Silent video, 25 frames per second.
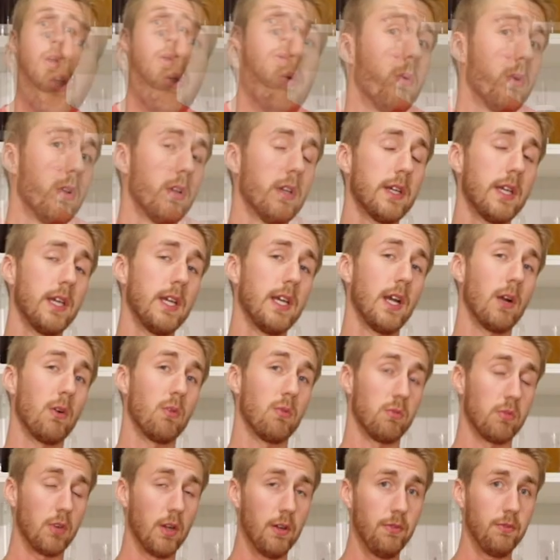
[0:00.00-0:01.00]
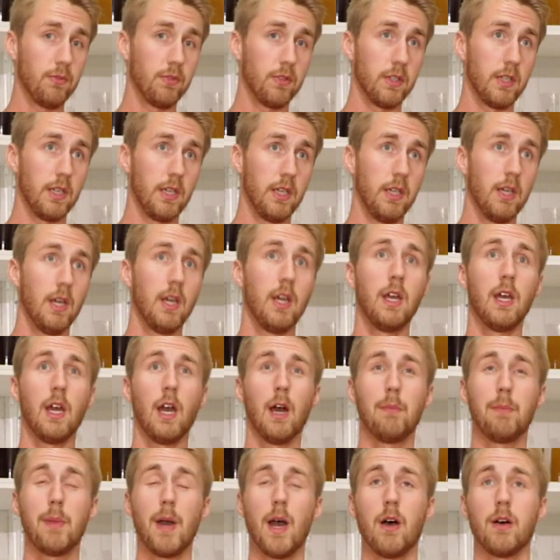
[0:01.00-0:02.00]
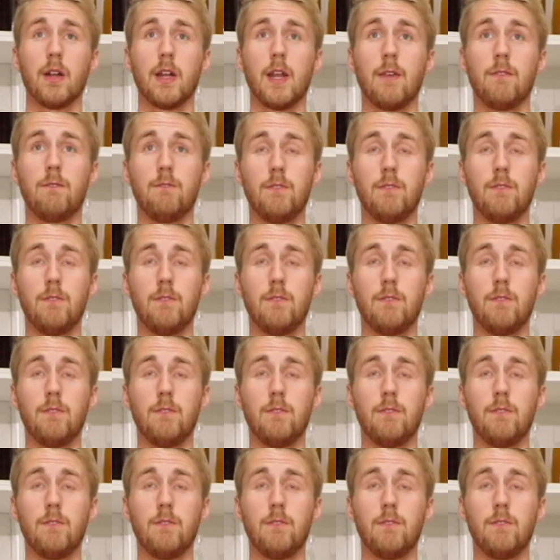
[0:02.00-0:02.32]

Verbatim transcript: We're looking at roughly about a